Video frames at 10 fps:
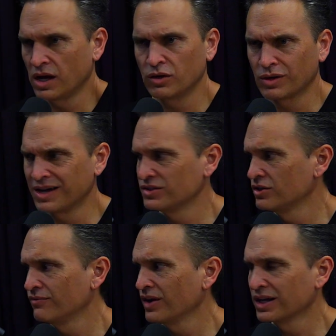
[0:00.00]
I know guys that
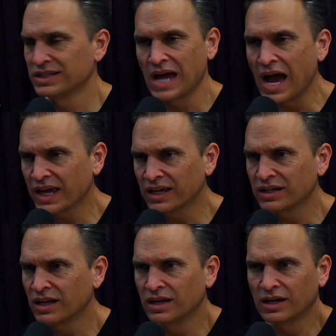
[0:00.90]
are fucking
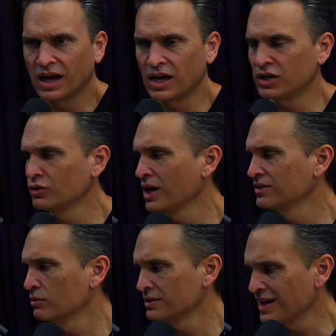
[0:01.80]
dying. I knew guys
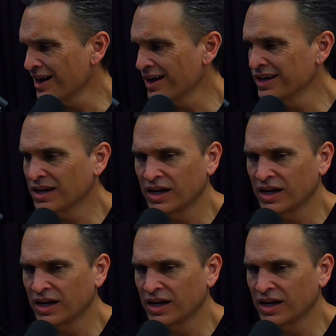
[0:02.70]
that were dying.